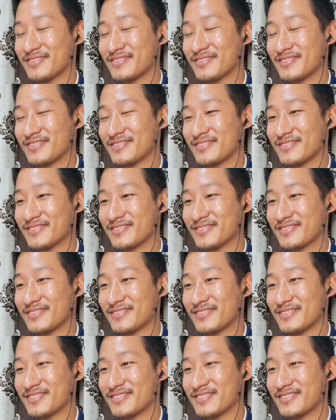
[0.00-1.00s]

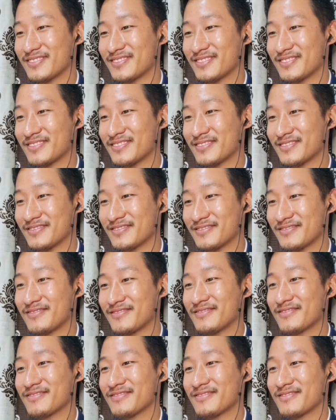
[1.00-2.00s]

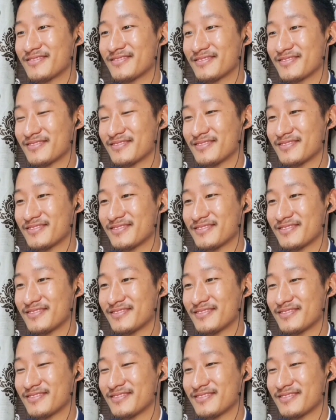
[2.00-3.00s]

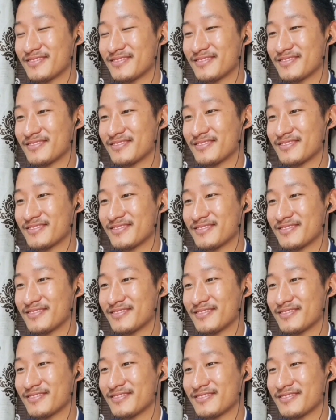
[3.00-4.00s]

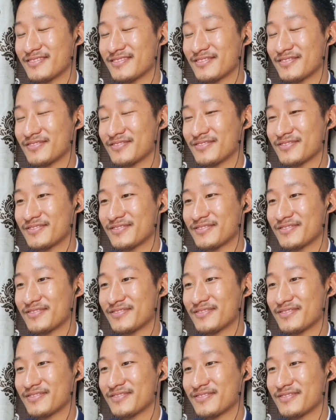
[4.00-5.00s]

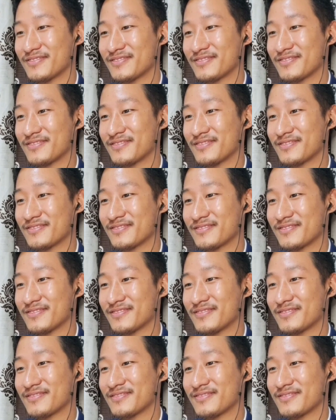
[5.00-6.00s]

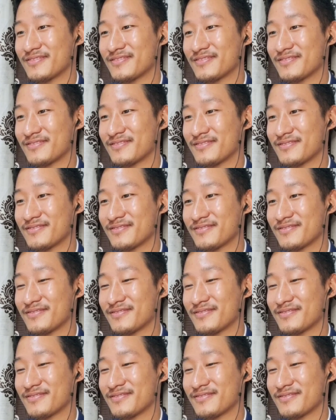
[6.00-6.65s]
The person shown says nothing.